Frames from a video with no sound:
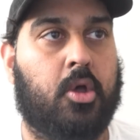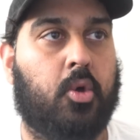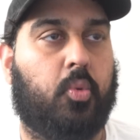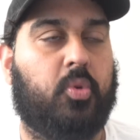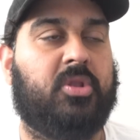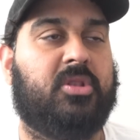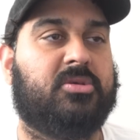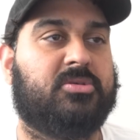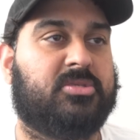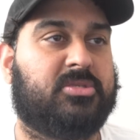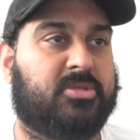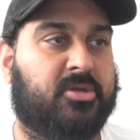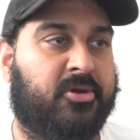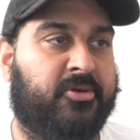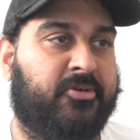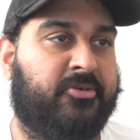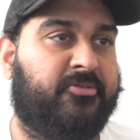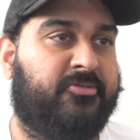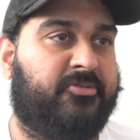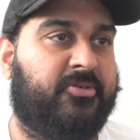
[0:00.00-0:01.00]
We
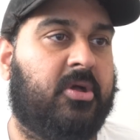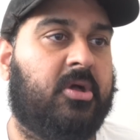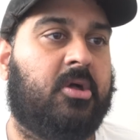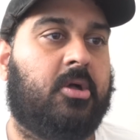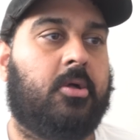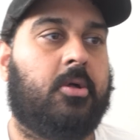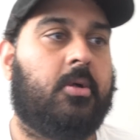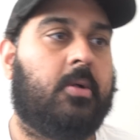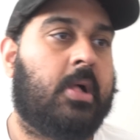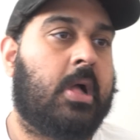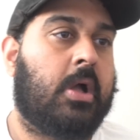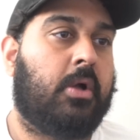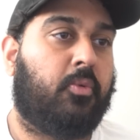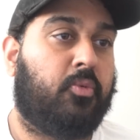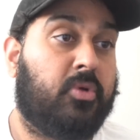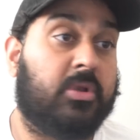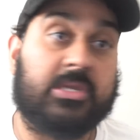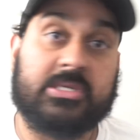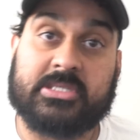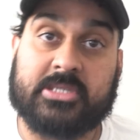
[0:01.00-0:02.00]
deserve
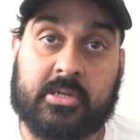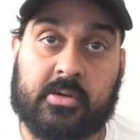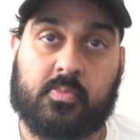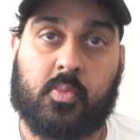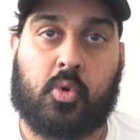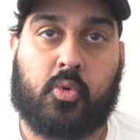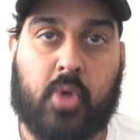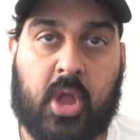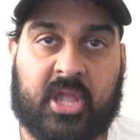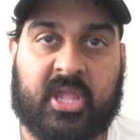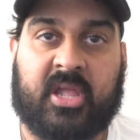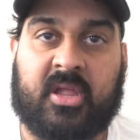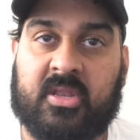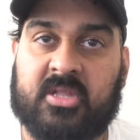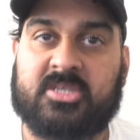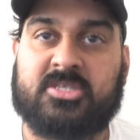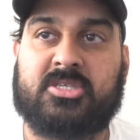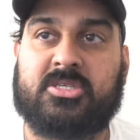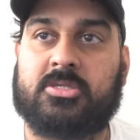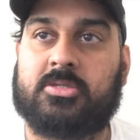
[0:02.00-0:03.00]
more
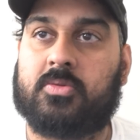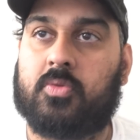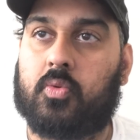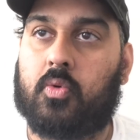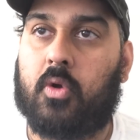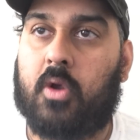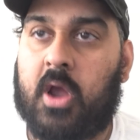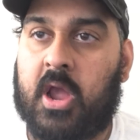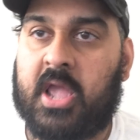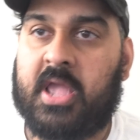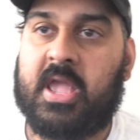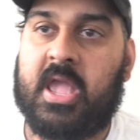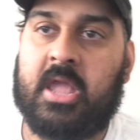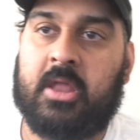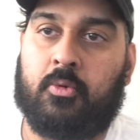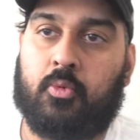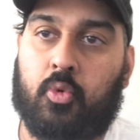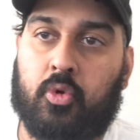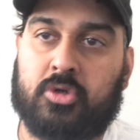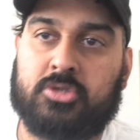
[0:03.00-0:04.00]
recognition, right?
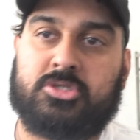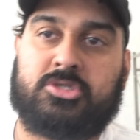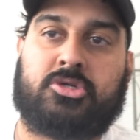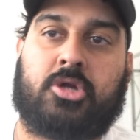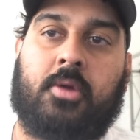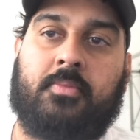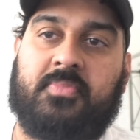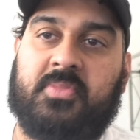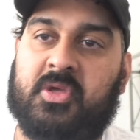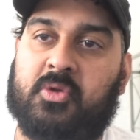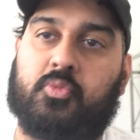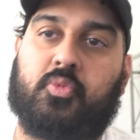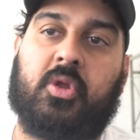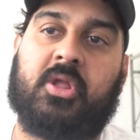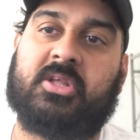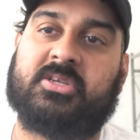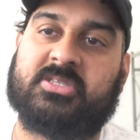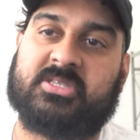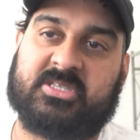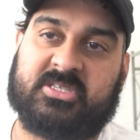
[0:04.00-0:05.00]
And Warren Sharp did
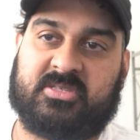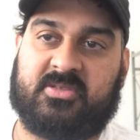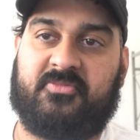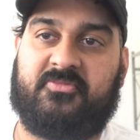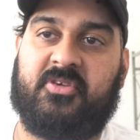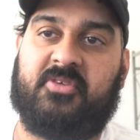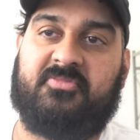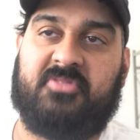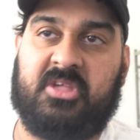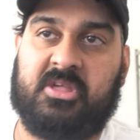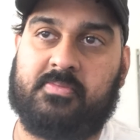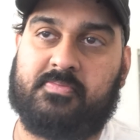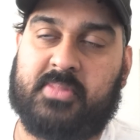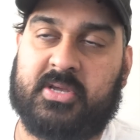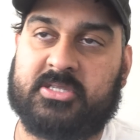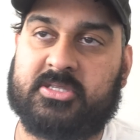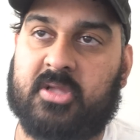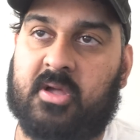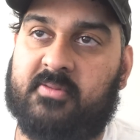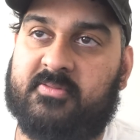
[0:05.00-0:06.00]
rank us as the 15th
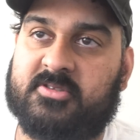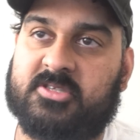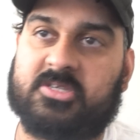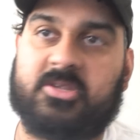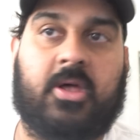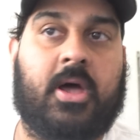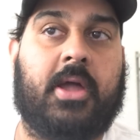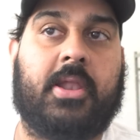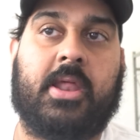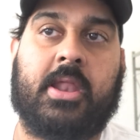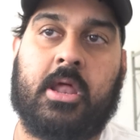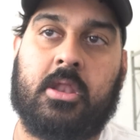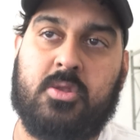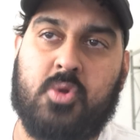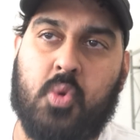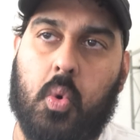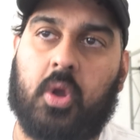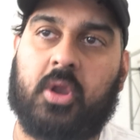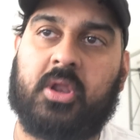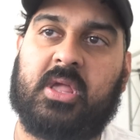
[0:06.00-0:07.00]
best offensive line, and I
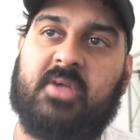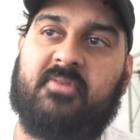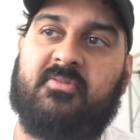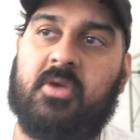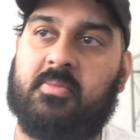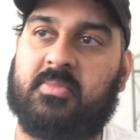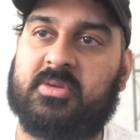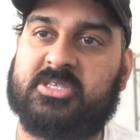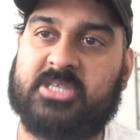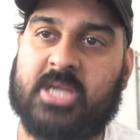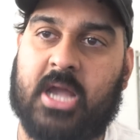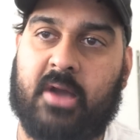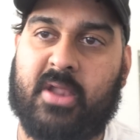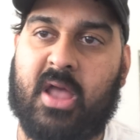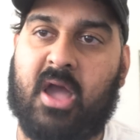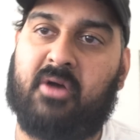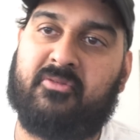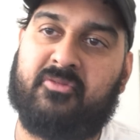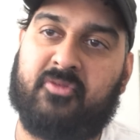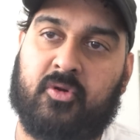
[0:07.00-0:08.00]
do want to give him a shout
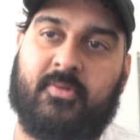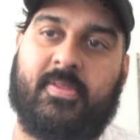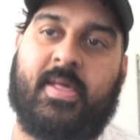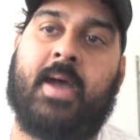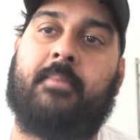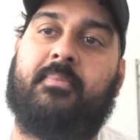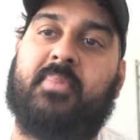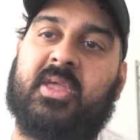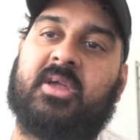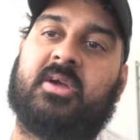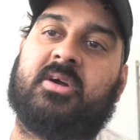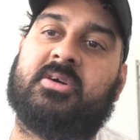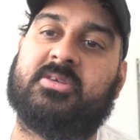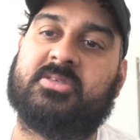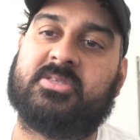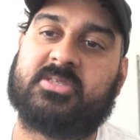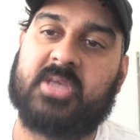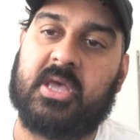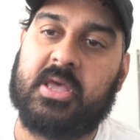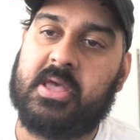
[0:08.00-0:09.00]
out for that,
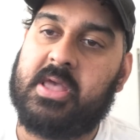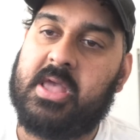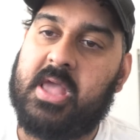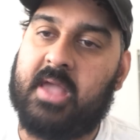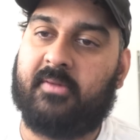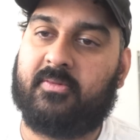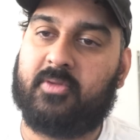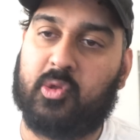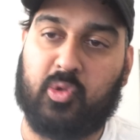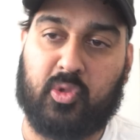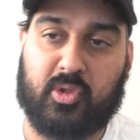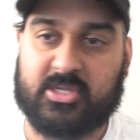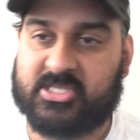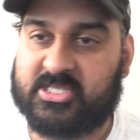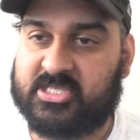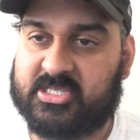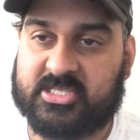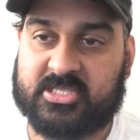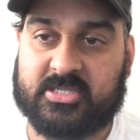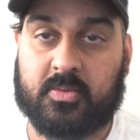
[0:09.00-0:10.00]
because if you
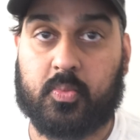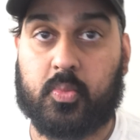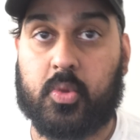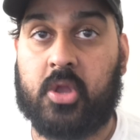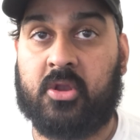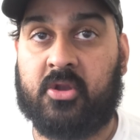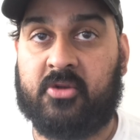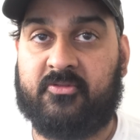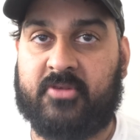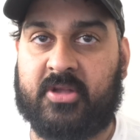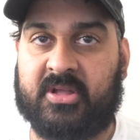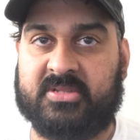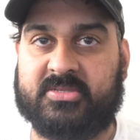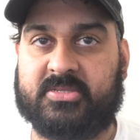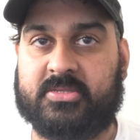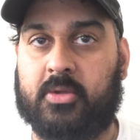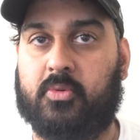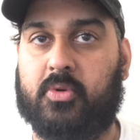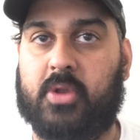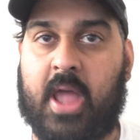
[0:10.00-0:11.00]
listen to some Raider fans,
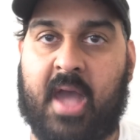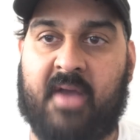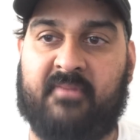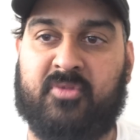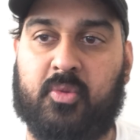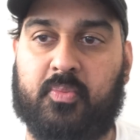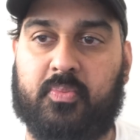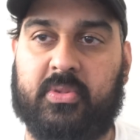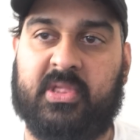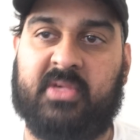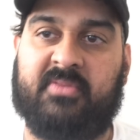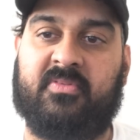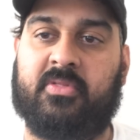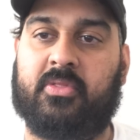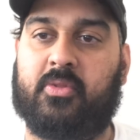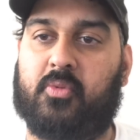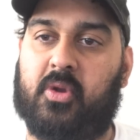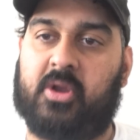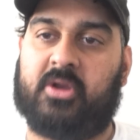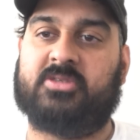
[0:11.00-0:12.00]
they would have you believing
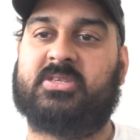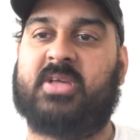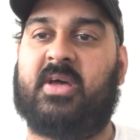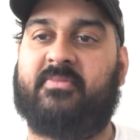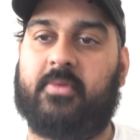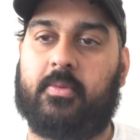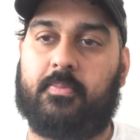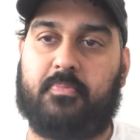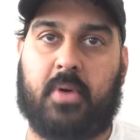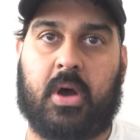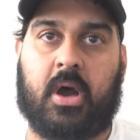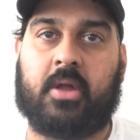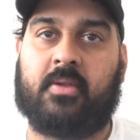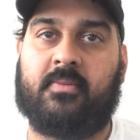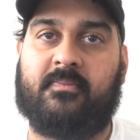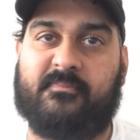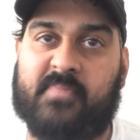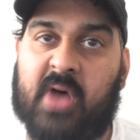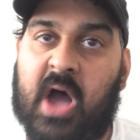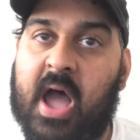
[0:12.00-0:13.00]
the Raiders have a
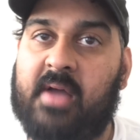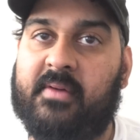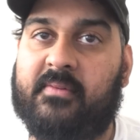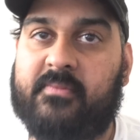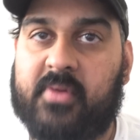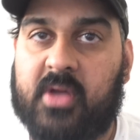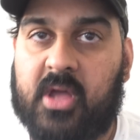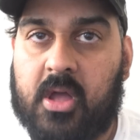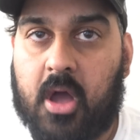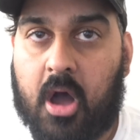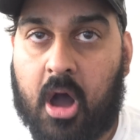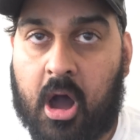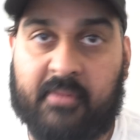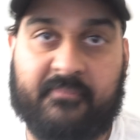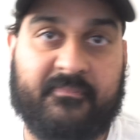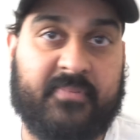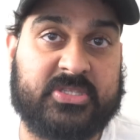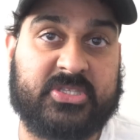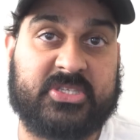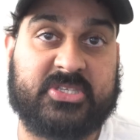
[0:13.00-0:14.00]
bottom five
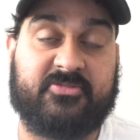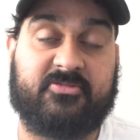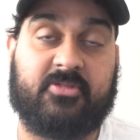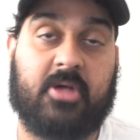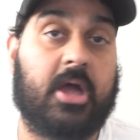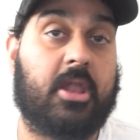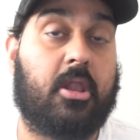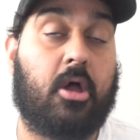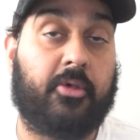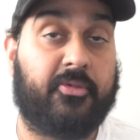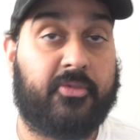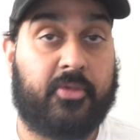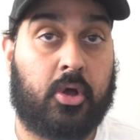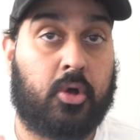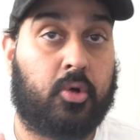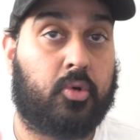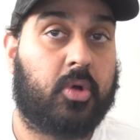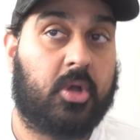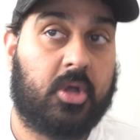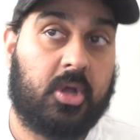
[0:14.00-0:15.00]
offensive line.
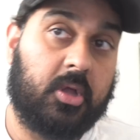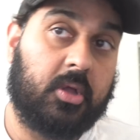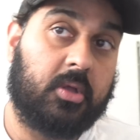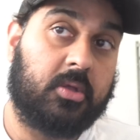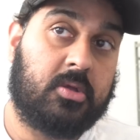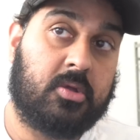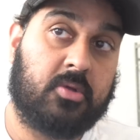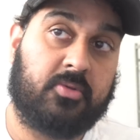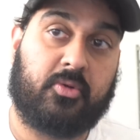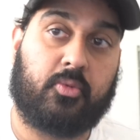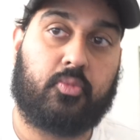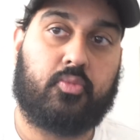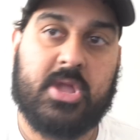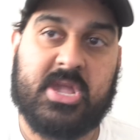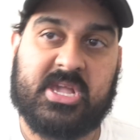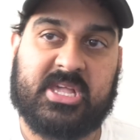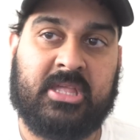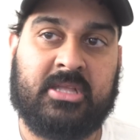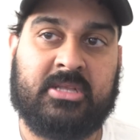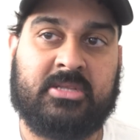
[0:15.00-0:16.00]
Although, you know, the
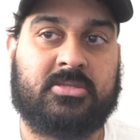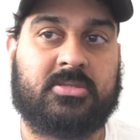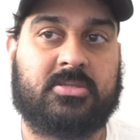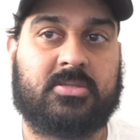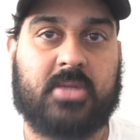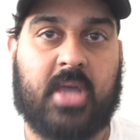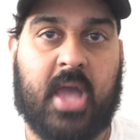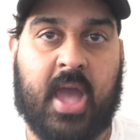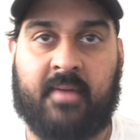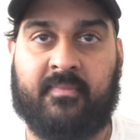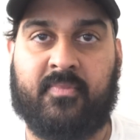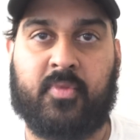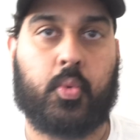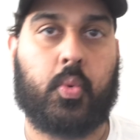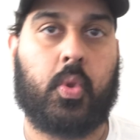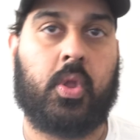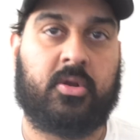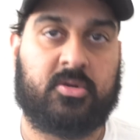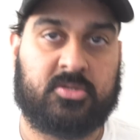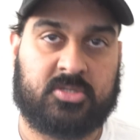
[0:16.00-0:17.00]
rankings have the
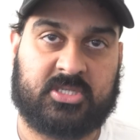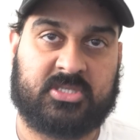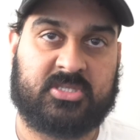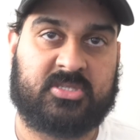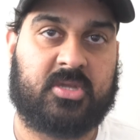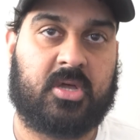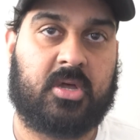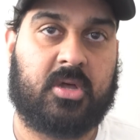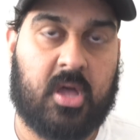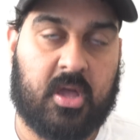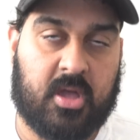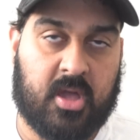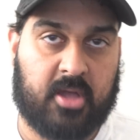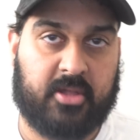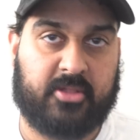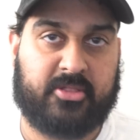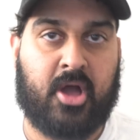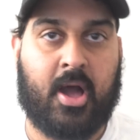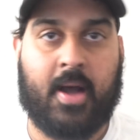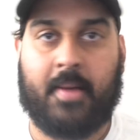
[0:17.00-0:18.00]
Raiders as a
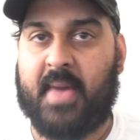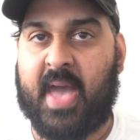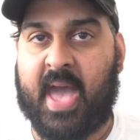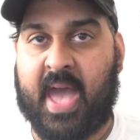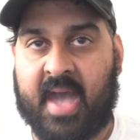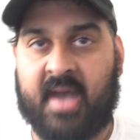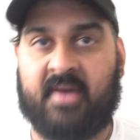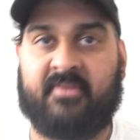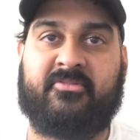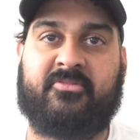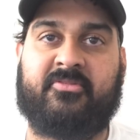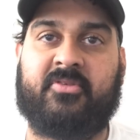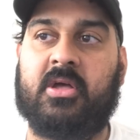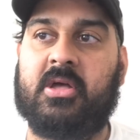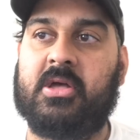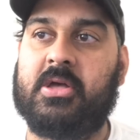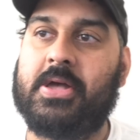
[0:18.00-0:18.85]
top half.